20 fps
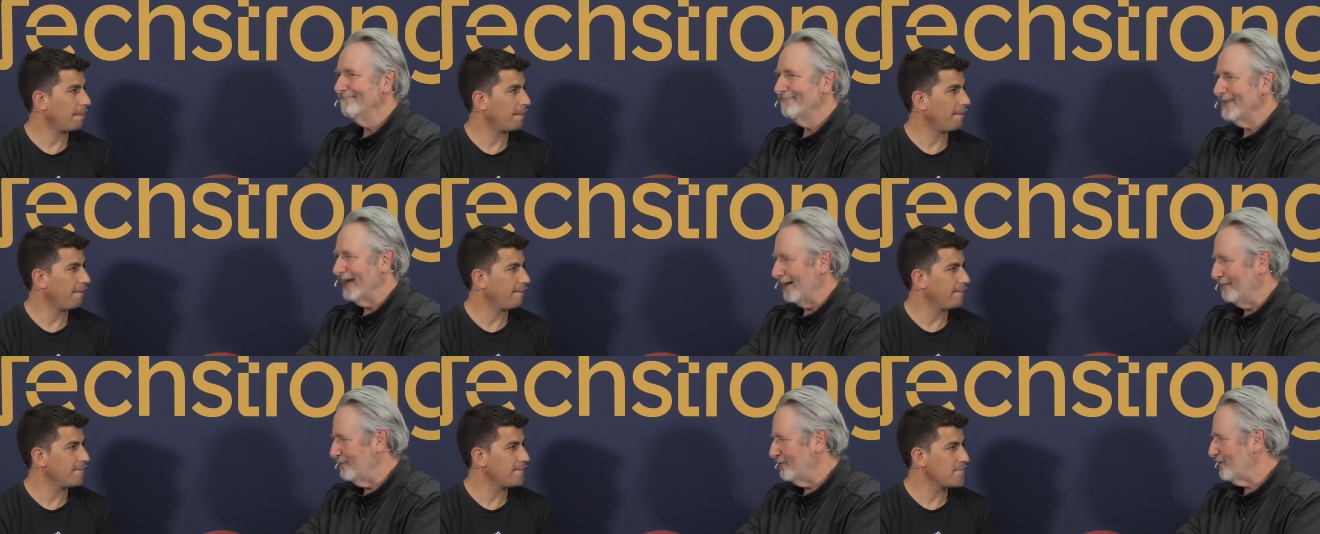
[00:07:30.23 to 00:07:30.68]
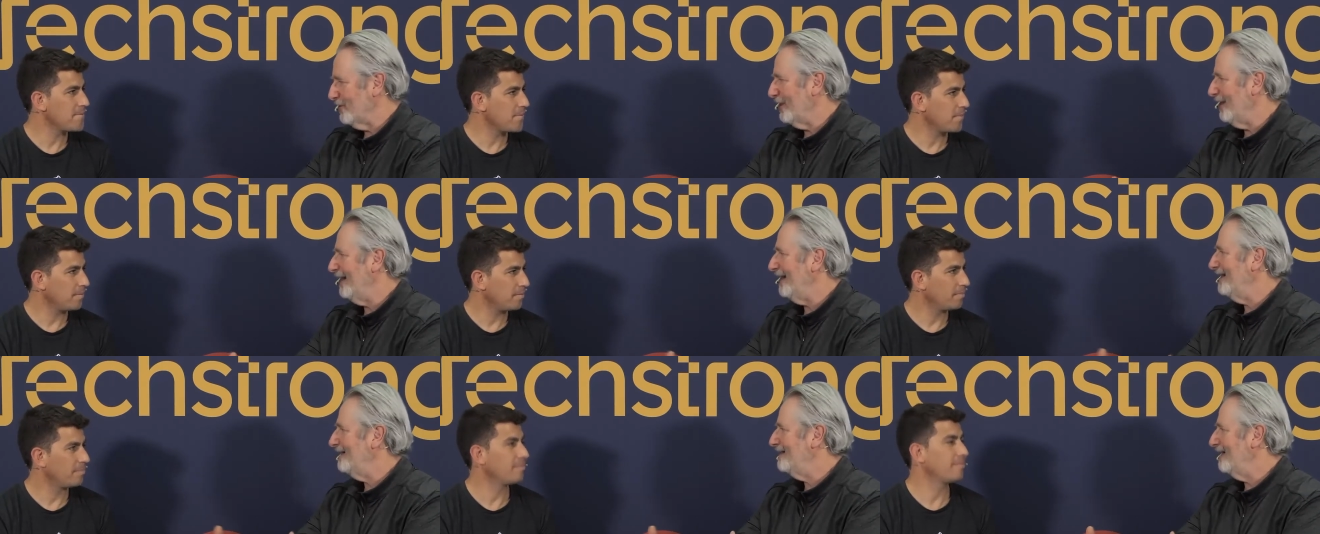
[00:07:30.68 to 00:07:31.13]
Speaker 1: Times are
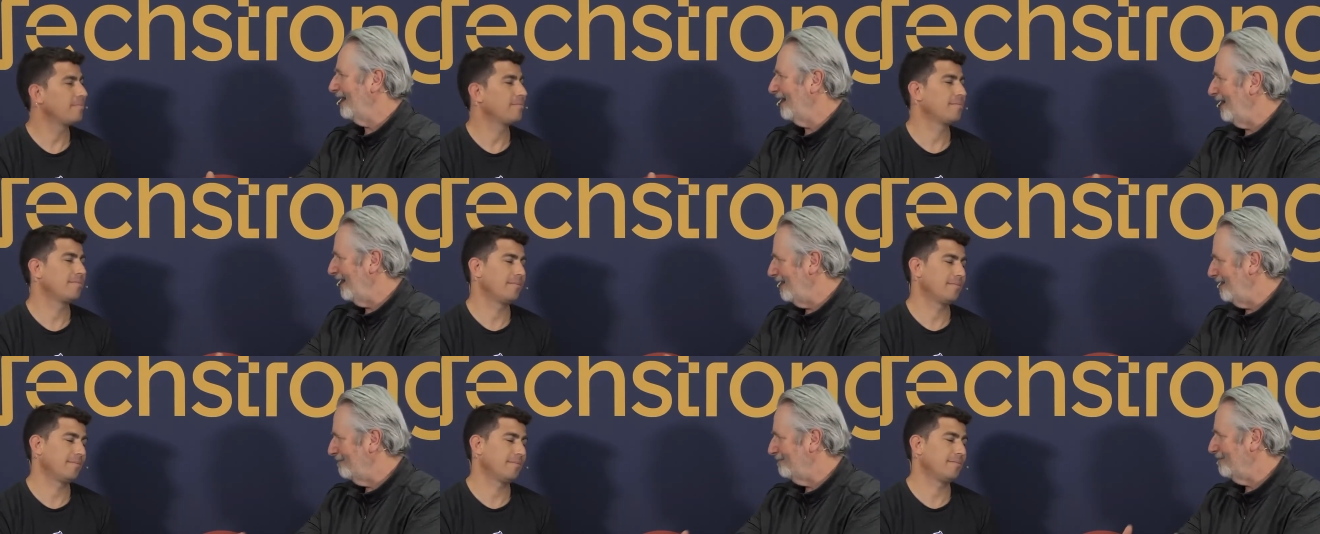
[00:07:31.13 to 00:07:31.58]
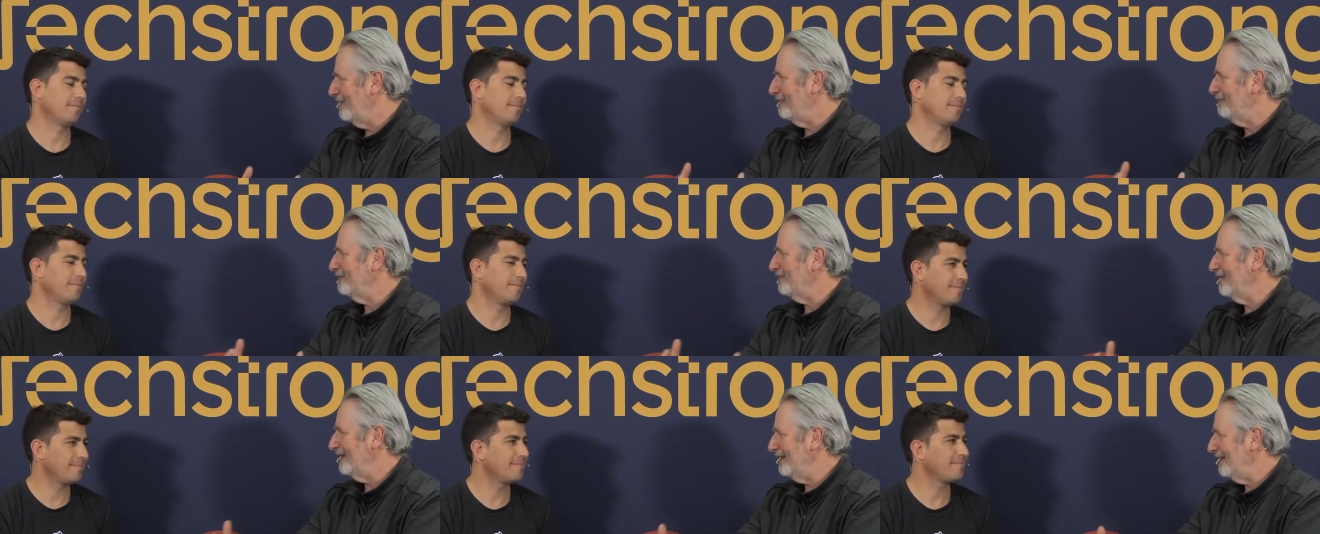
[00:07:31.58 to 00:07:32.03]
getting tight.
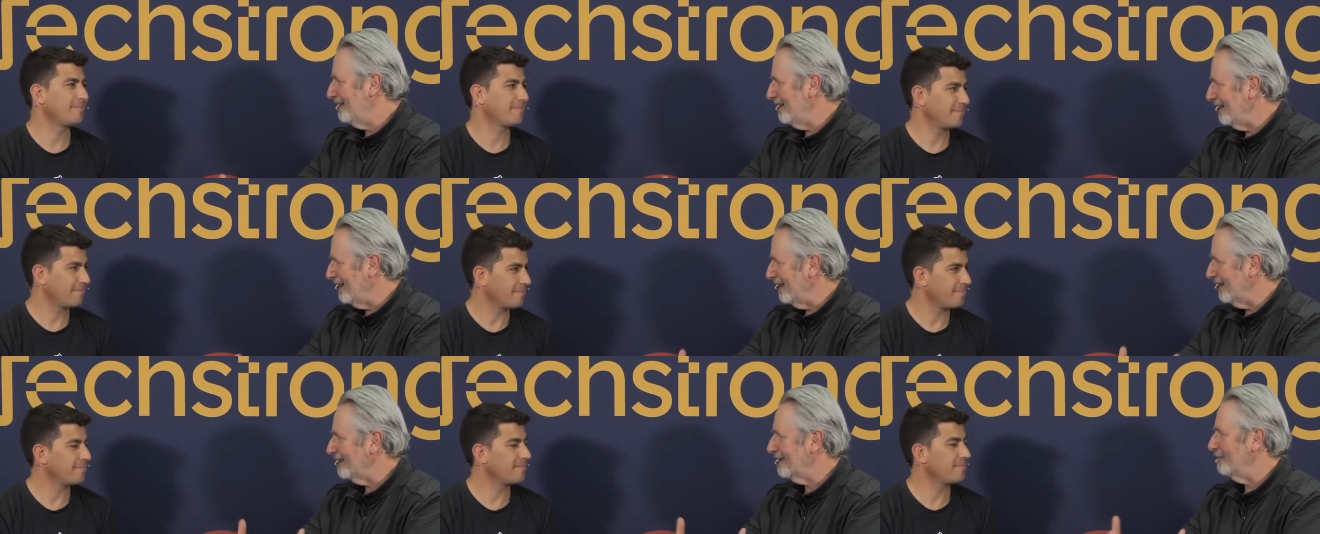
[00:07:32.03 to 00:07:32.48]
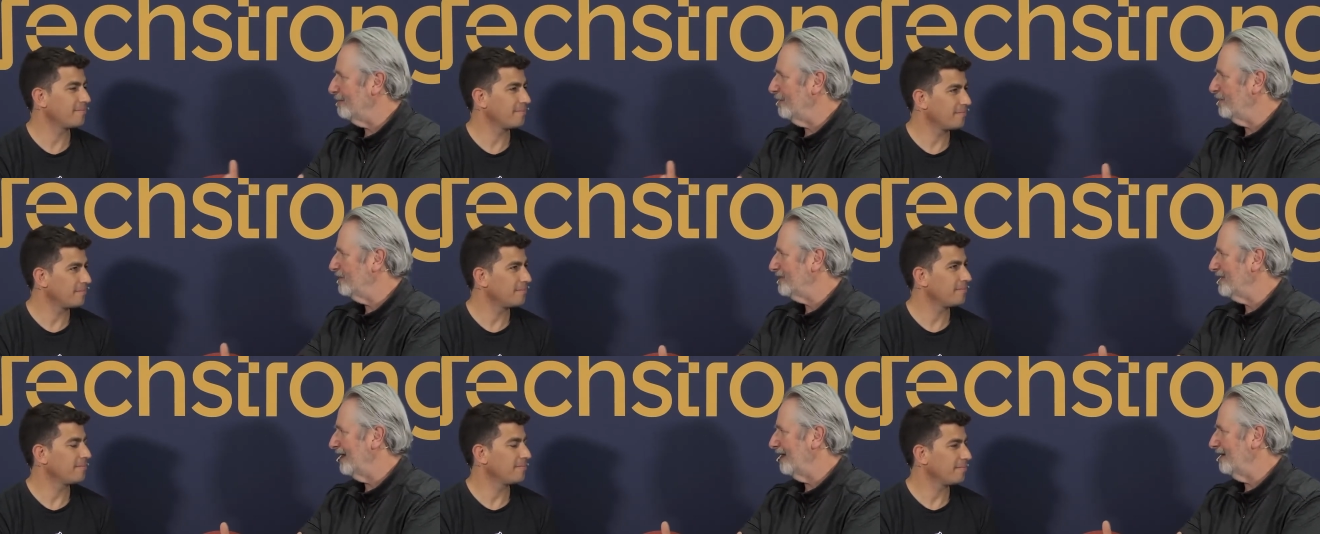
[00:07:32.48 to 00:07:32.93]
People need to get the
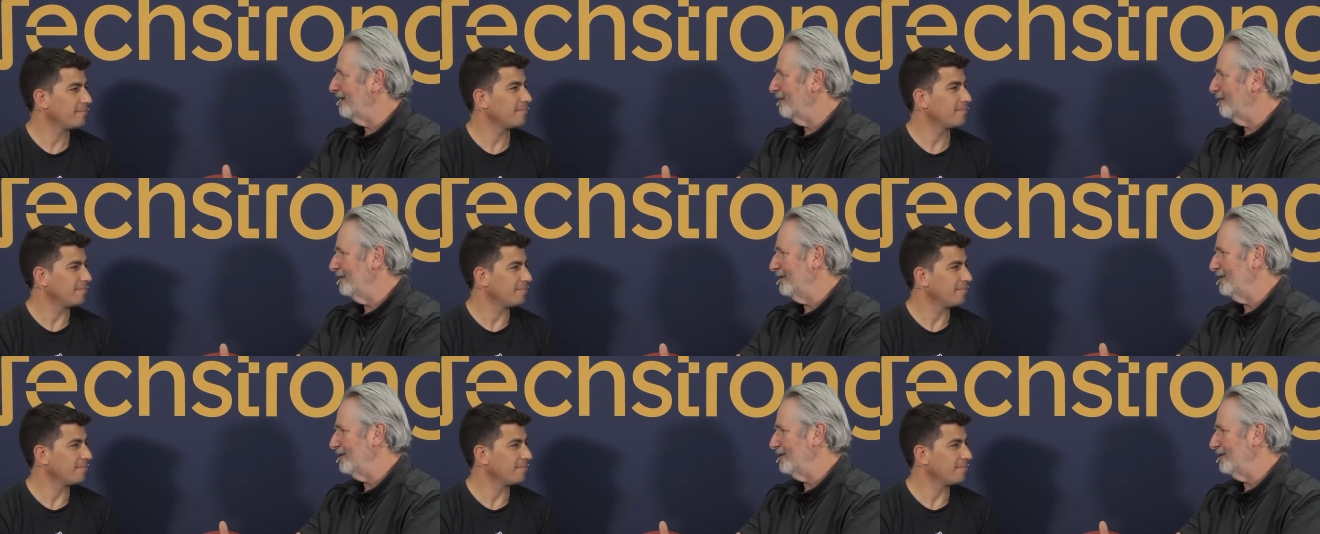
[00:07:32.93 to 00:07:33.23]
most out of their